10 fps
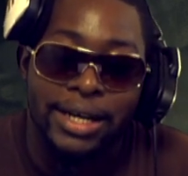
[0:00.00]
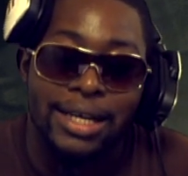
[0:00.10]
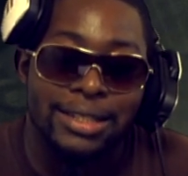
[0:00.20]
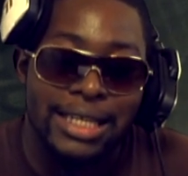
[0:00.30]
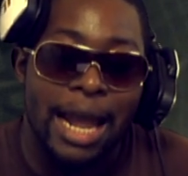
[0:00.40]

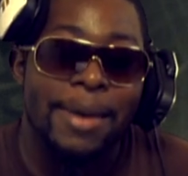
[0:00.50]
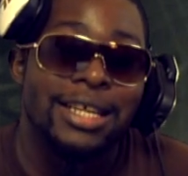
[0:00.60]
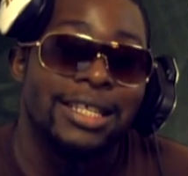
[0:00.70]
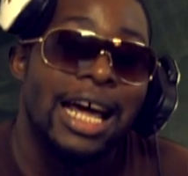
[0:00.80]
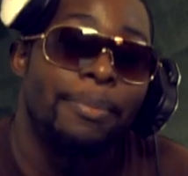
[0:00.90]
because this game
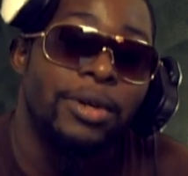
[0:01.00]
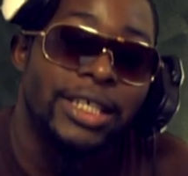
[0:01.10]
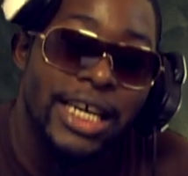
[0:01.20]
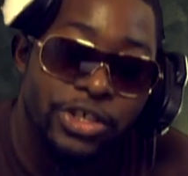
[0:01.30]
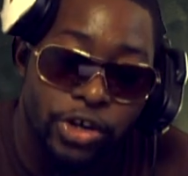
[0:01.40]
has a lot of
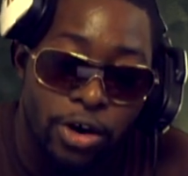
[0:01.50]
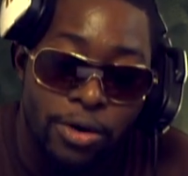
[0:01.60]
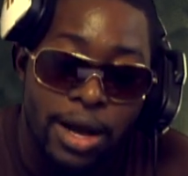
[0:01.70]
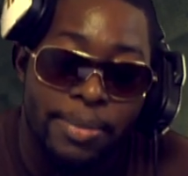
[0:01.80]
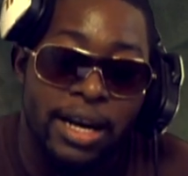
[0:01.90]

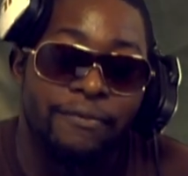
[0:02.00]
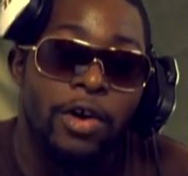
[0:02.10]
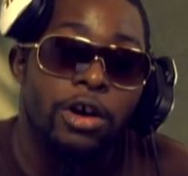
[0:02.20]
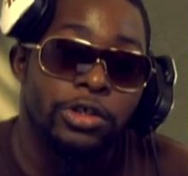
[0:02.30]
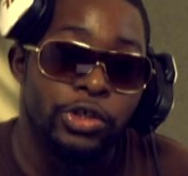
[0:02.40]
potential, but it falls